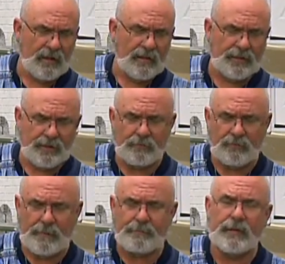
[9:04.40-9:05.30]
that you can
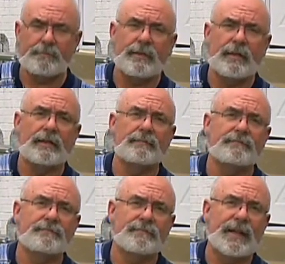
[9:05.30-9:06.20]
wrap up,
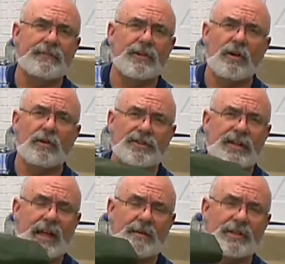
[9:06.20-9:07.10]
like go to
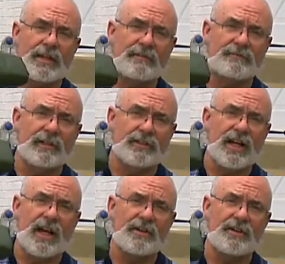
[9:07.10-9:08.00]
Sam's to get
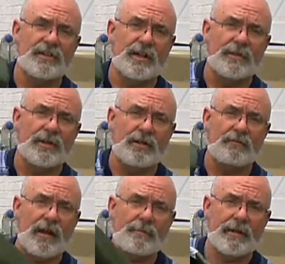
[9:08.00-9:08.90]
lasagna or something, you can
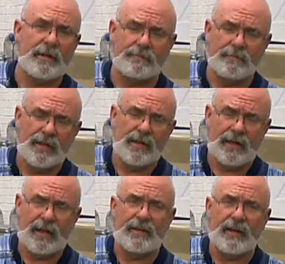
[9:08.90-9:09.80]
wrap it up
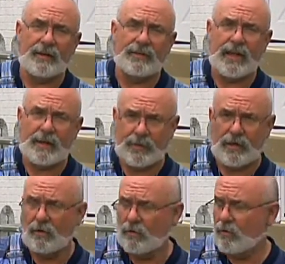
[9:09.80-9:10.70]
in there to keep it colder